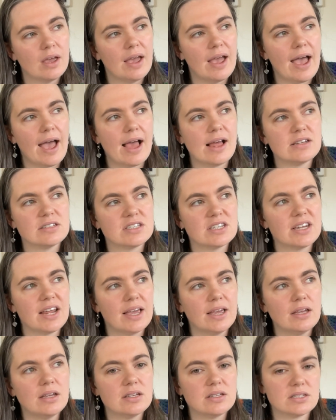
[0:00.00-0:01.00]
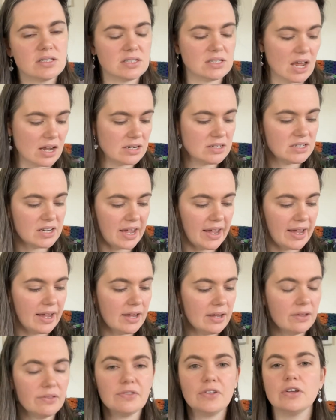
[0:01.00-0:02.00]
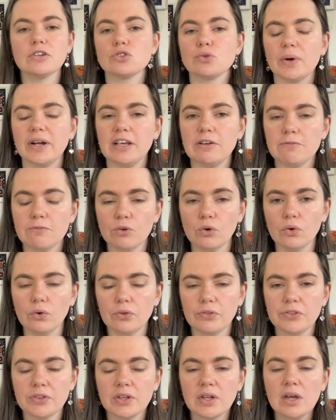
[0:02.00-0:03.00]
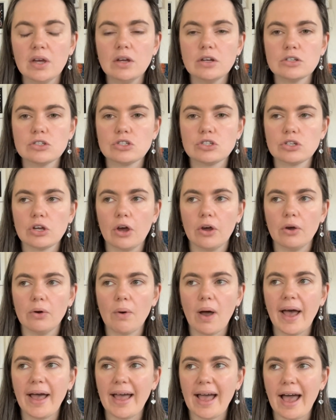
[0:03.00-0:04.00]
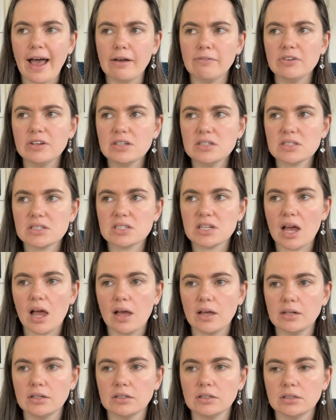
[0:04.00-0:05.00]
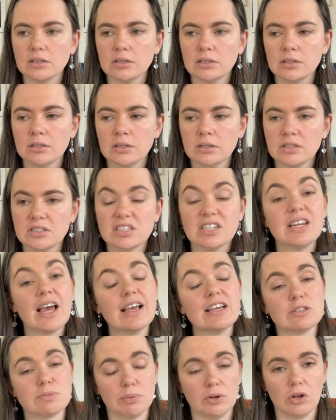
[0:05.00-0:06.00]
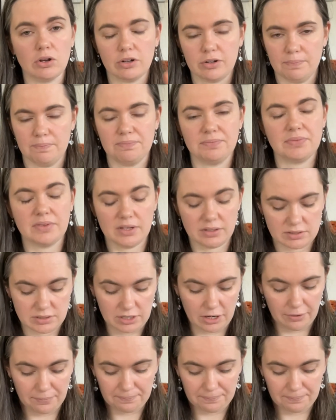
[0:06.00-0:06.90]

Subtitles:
And today is Sunday, the 24th. So I haven't done today's block. So